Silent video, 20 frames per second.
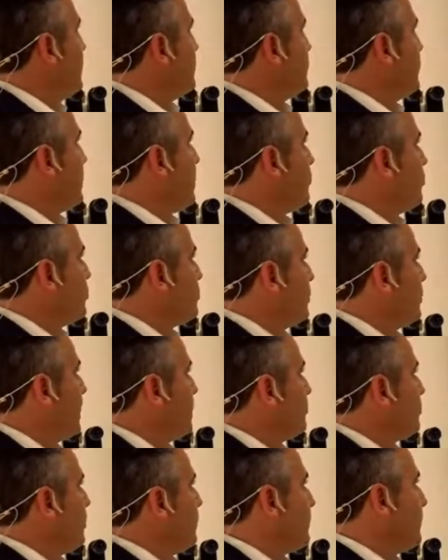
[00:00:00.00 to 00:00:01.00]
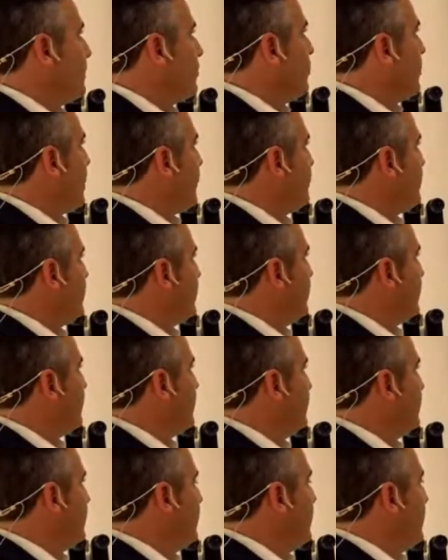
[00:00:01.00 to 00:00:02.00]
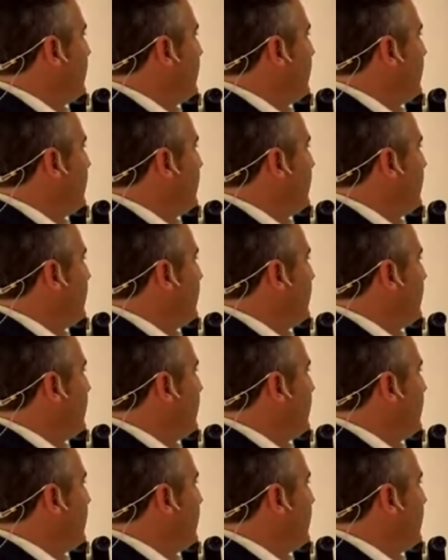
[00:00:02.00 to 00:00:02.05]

spinal muscular atrophy. We have detected